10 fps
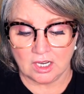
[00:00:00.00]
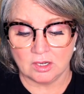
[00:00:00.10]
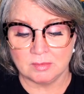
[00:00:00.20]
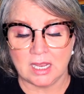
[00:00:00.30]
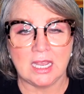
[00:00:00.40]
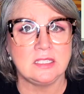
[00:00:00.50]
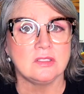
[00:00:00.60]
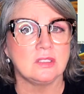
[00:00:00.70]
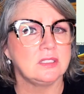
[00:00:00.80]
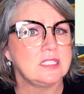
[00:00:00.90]

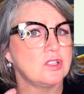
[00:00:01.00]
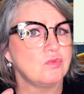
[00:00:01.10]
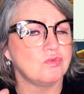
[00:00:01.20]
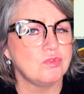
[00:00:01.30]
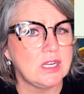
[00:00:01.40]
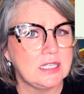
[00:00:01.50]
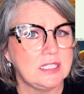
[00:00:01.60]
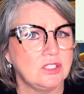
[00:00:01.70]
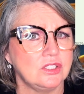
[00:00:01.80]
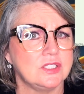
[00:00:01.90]
And it's a
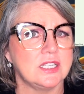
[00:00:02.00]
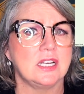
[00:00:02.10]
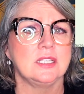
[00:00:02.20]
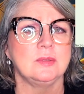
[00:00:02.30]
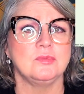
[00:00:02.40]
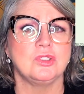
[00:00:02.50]
really good time